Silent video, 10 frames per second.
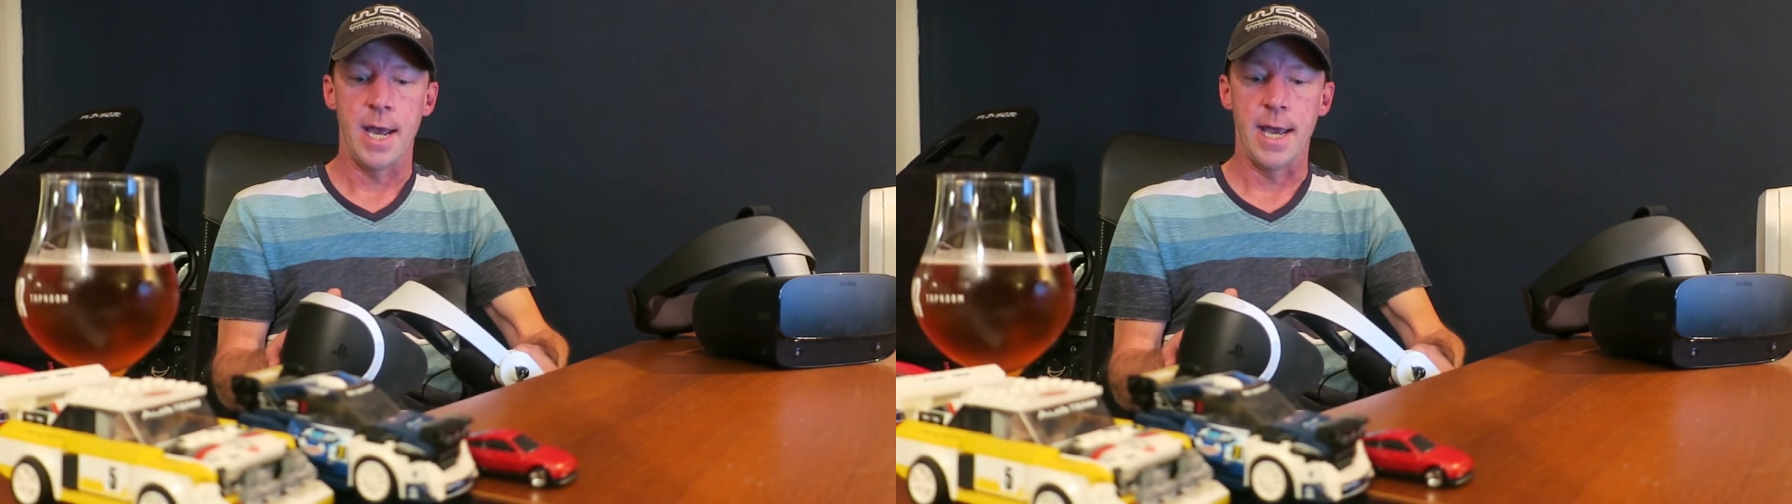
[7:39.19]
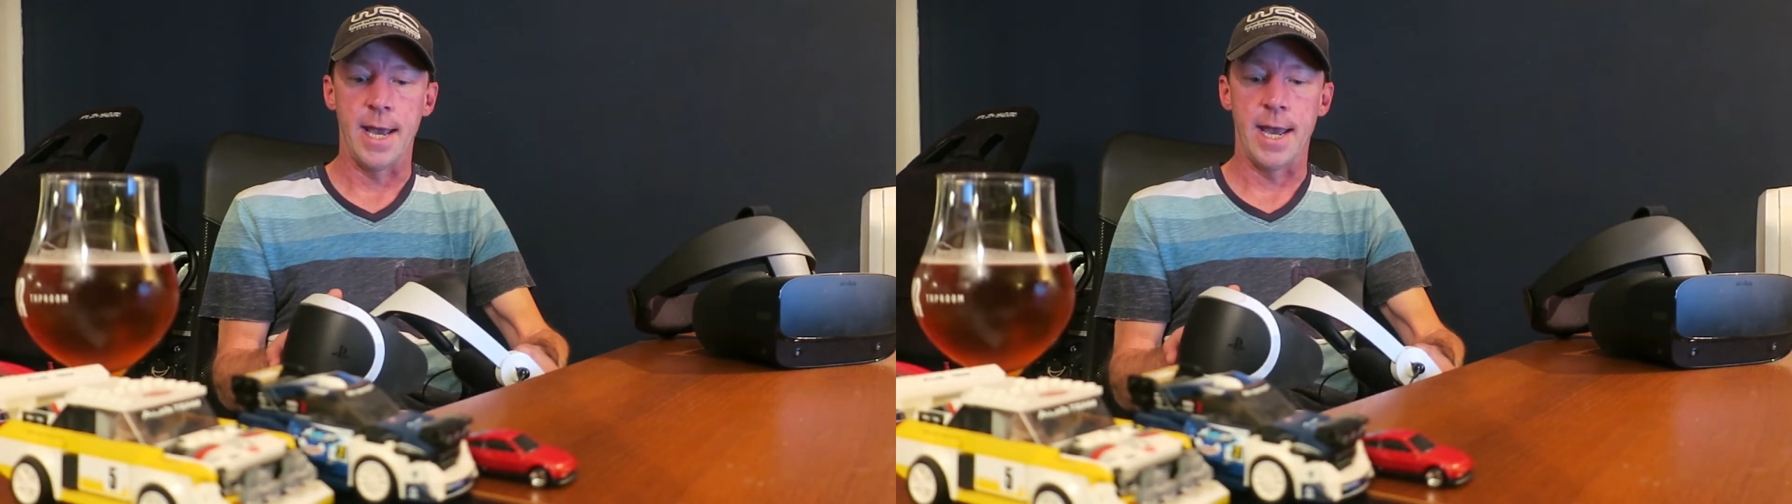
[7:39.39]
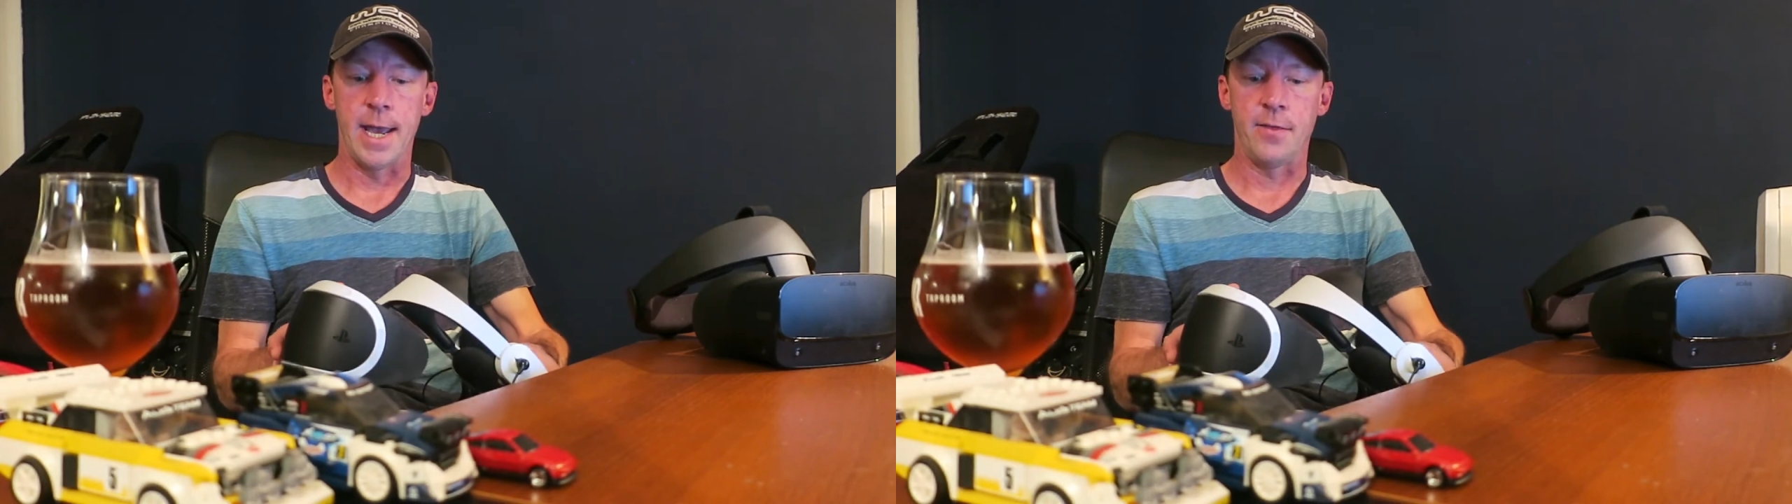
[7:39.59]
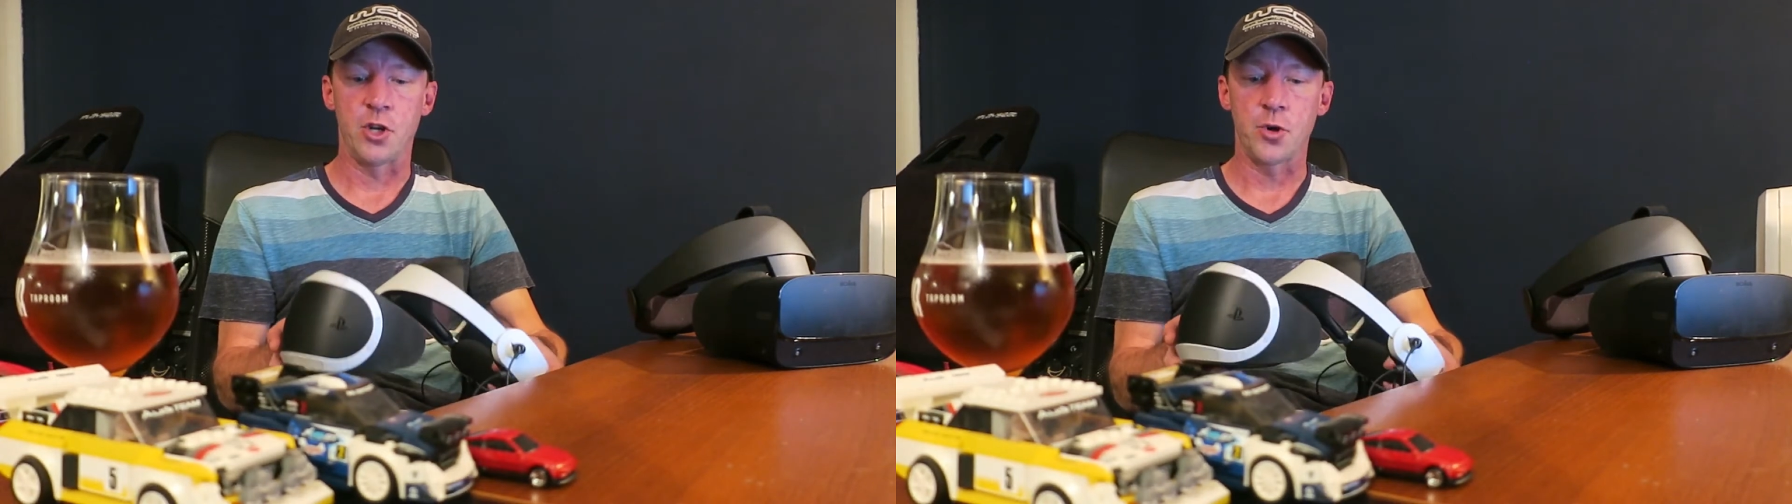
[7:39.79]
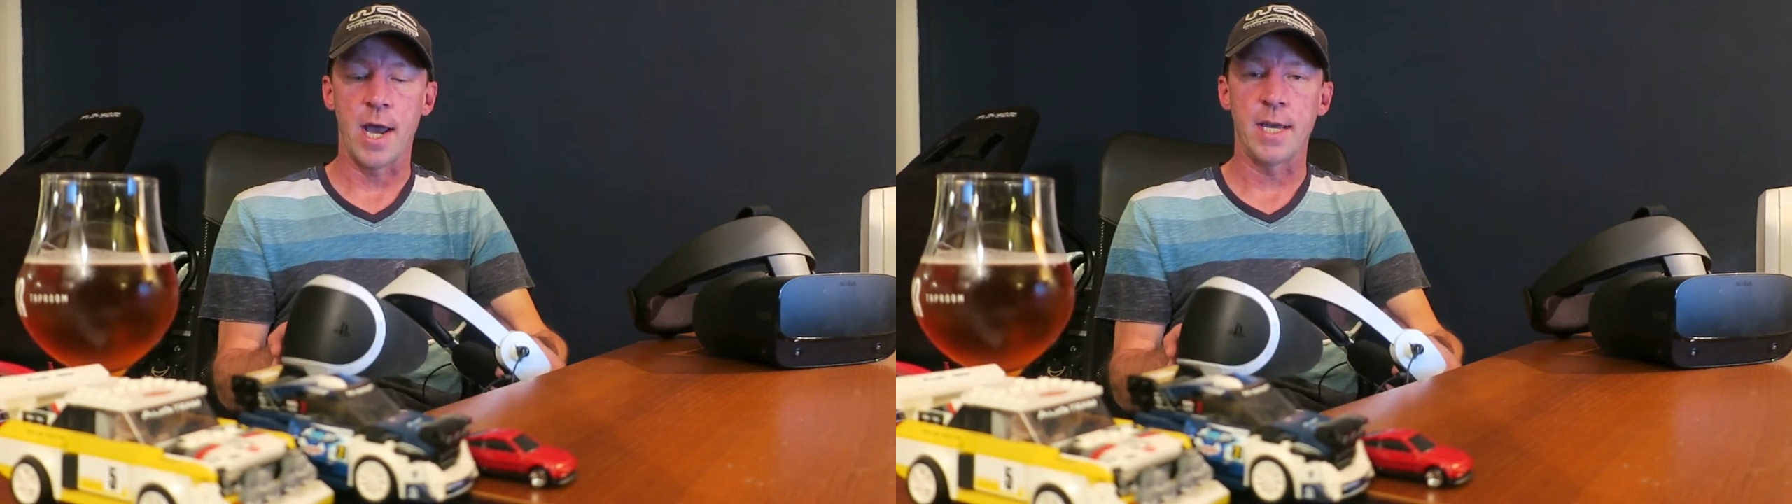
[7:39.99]
The
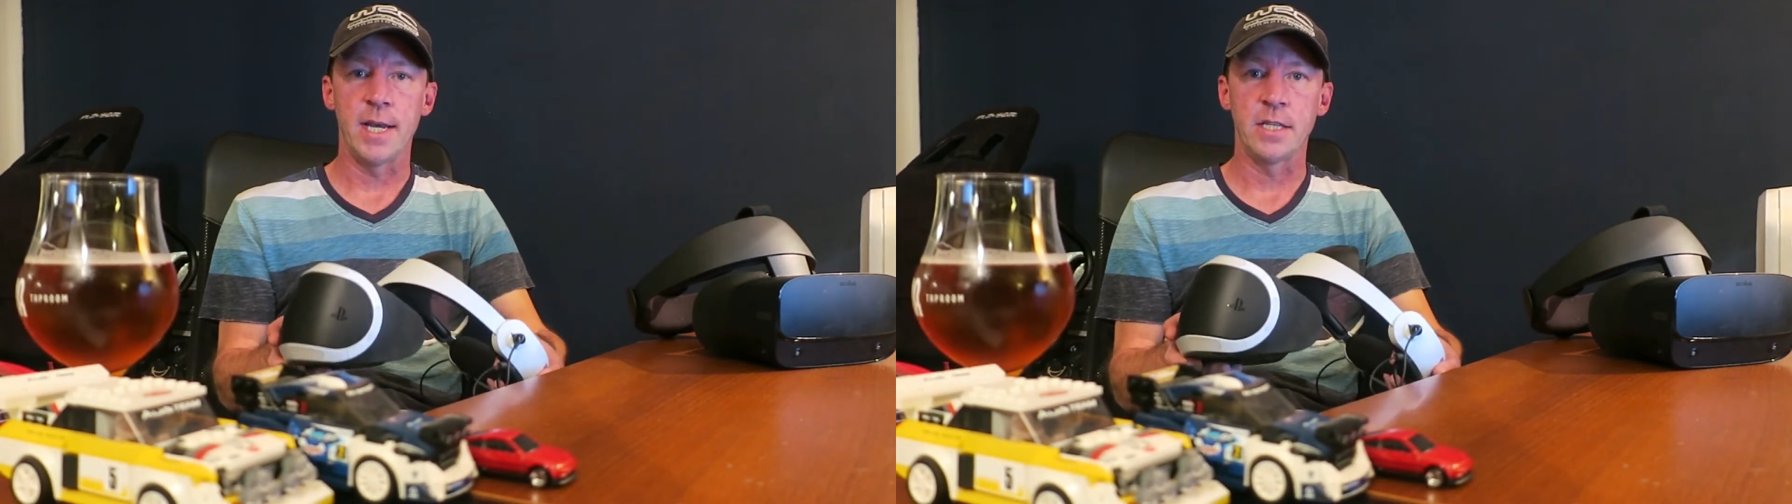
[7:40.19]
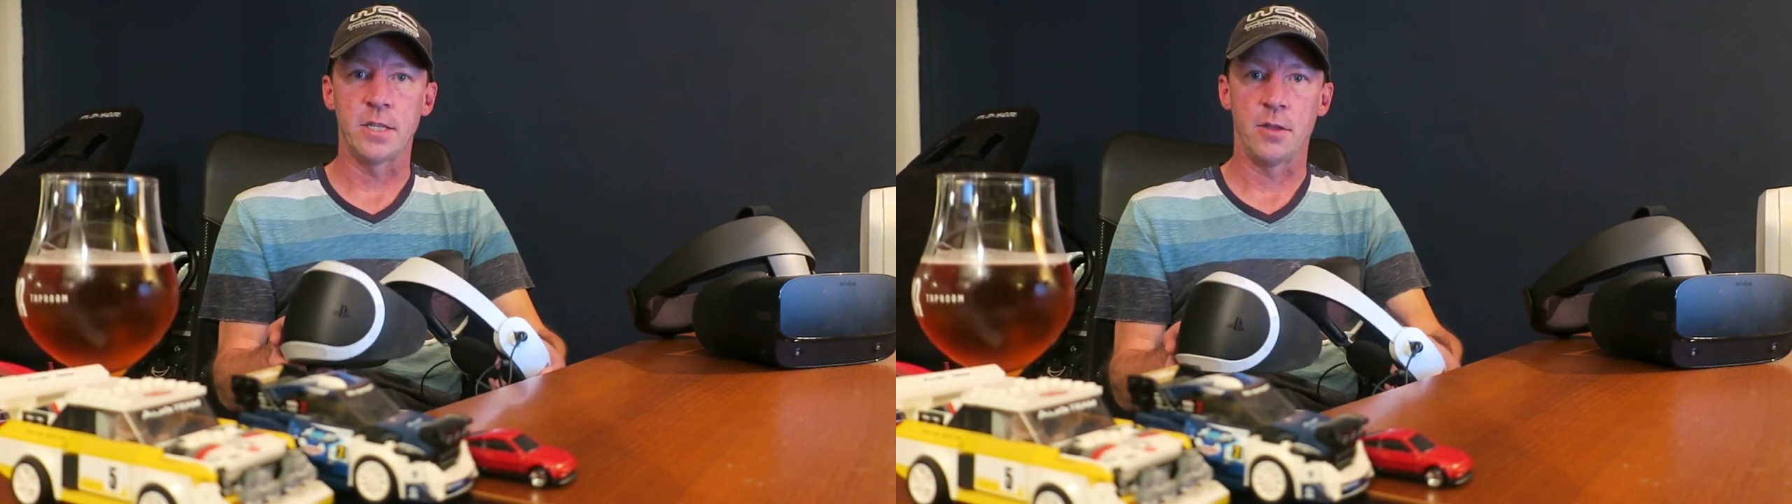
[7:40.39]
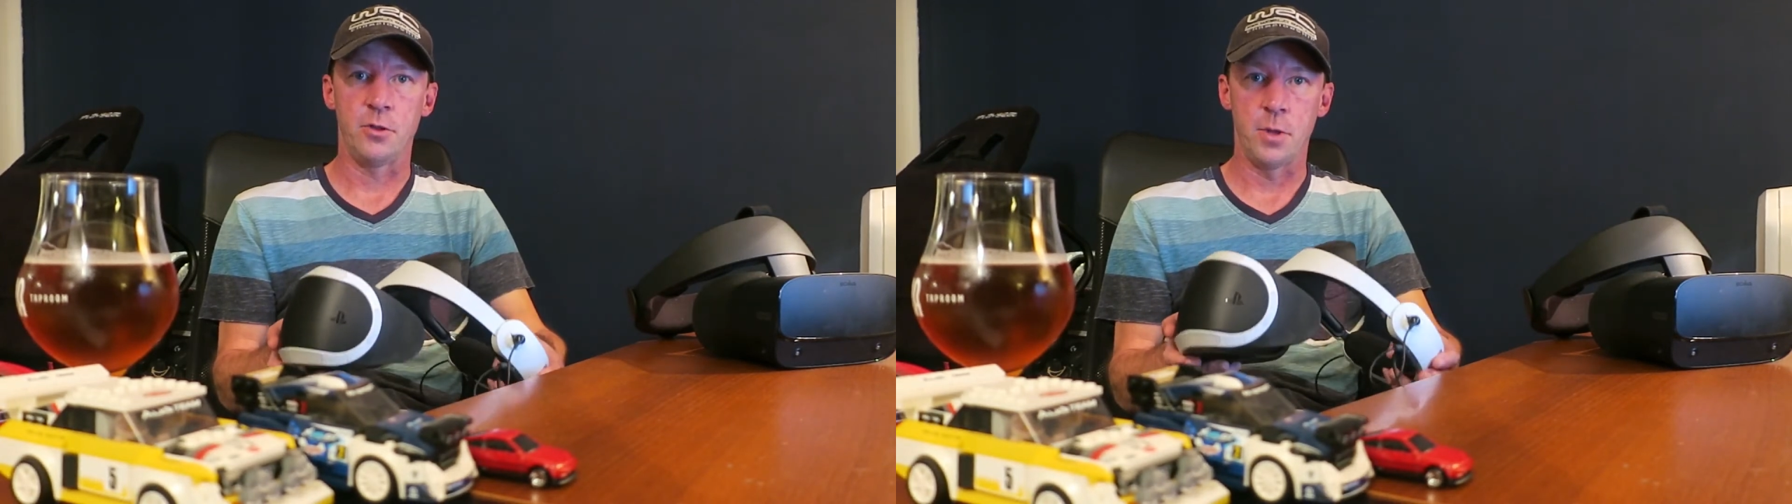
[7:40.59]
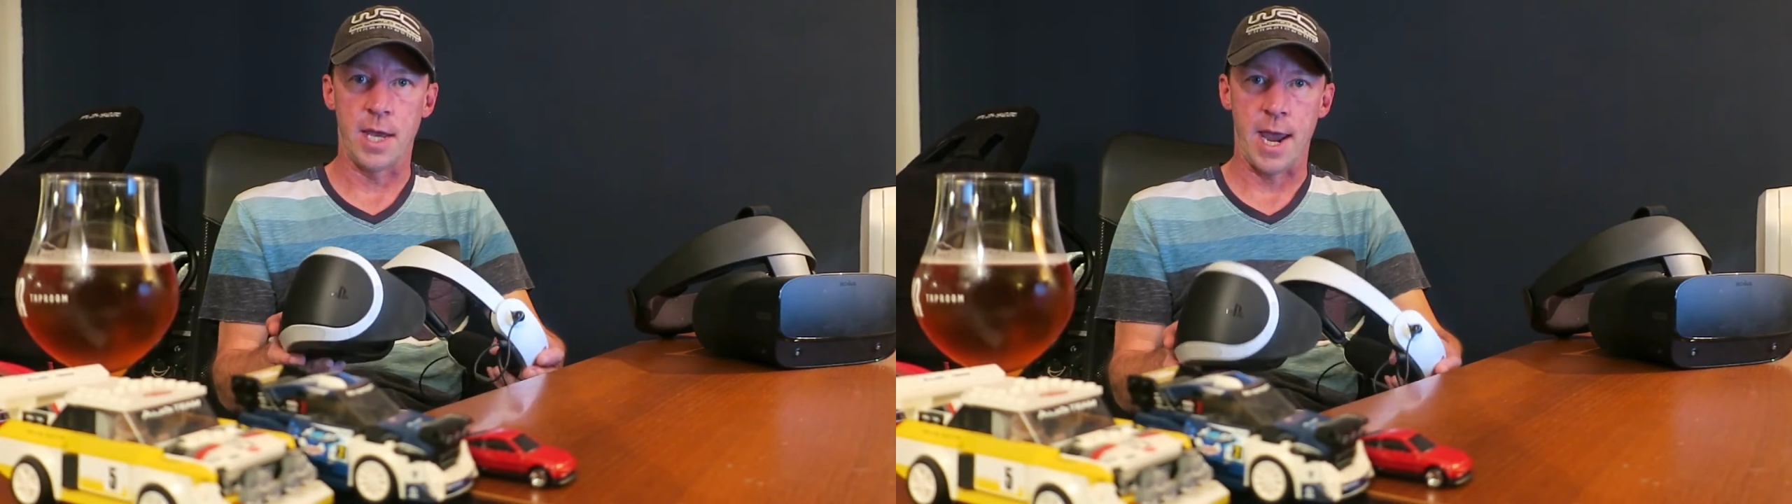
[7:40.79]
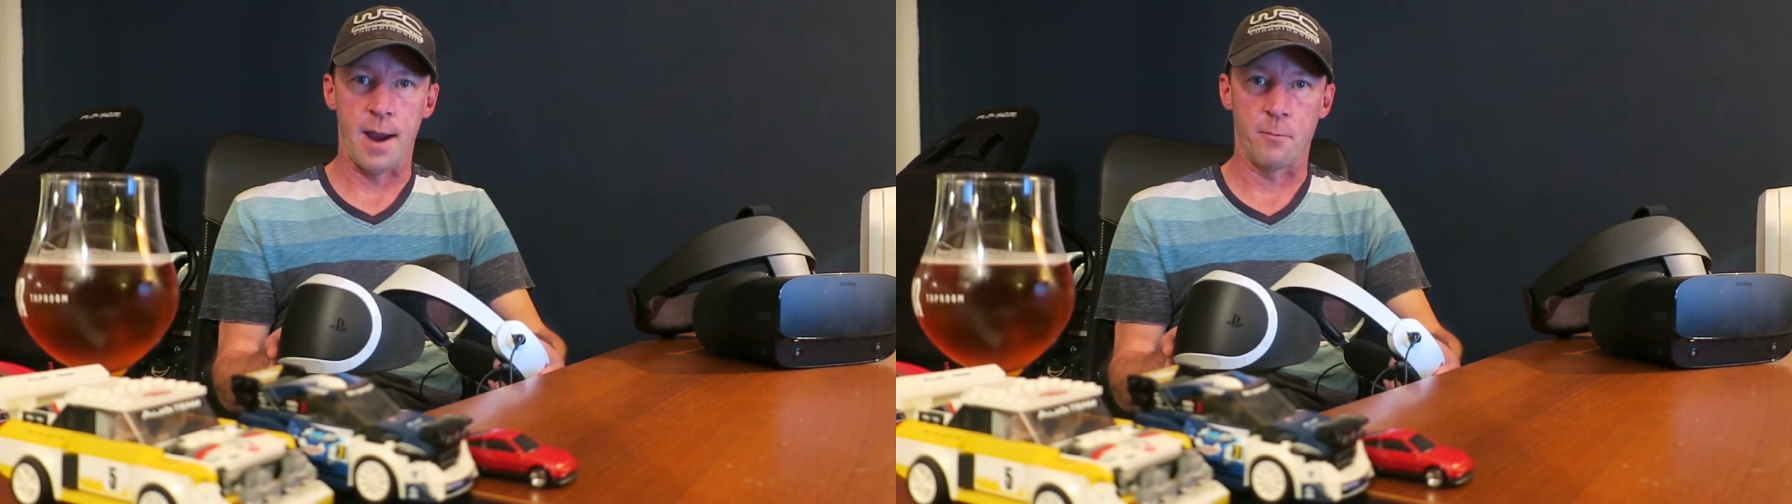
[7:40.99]
tracking is done through the
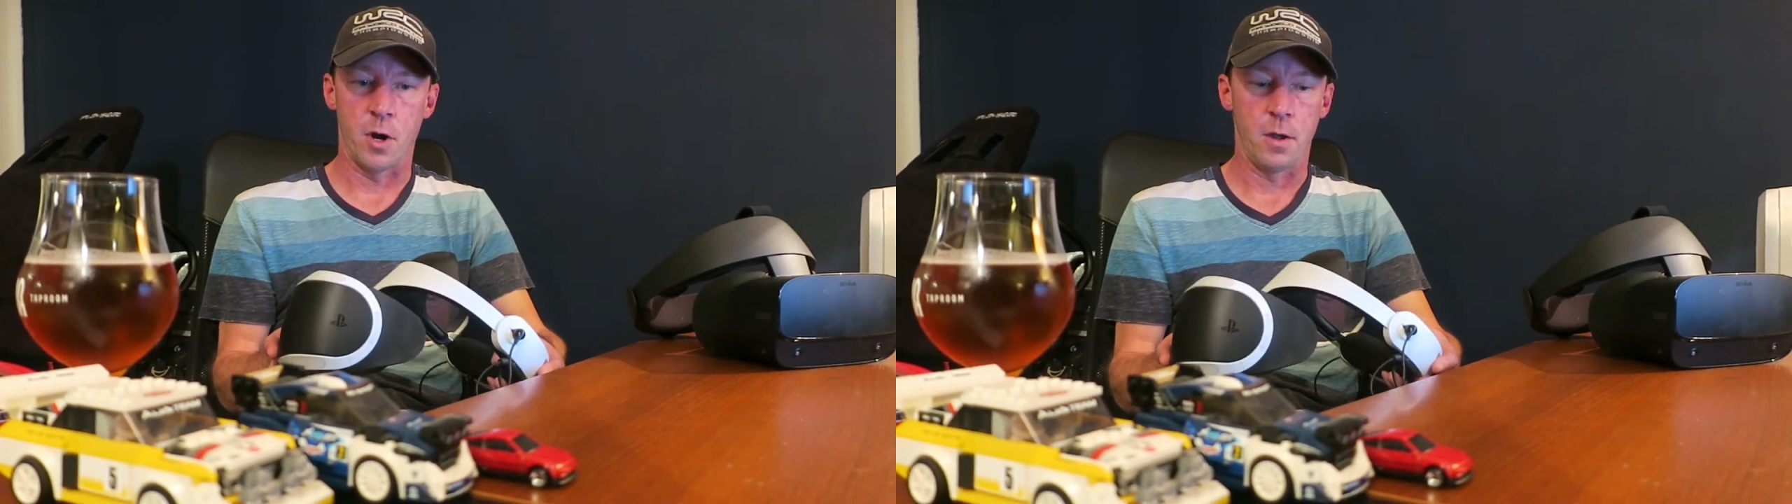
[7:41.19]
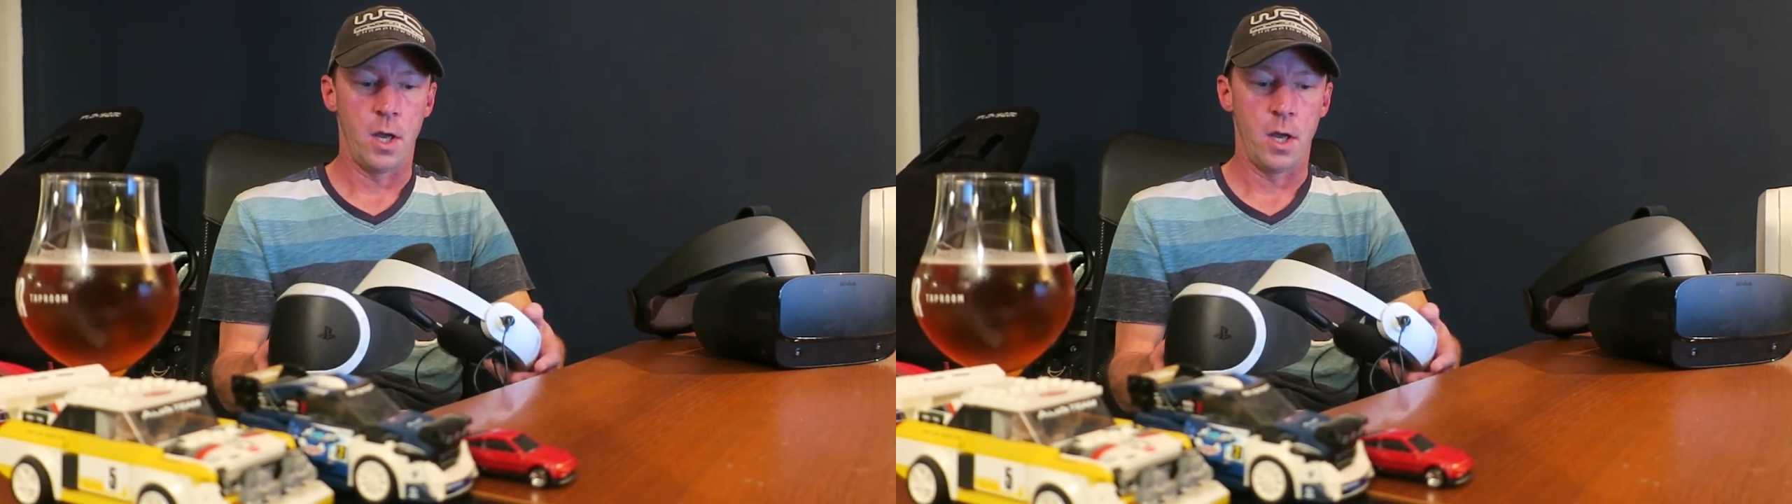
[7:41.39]
camera.